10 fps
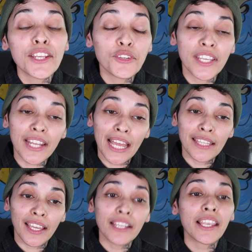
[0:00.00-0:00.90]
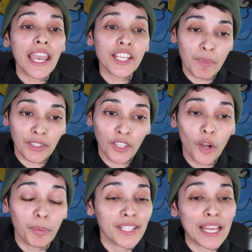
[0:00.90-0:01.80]
end the engagement
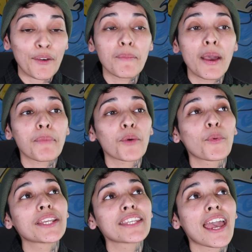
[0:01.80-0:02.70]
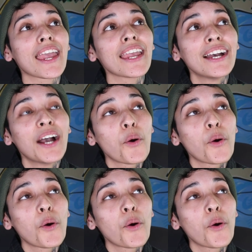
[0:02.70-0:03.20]
though, because I remember one day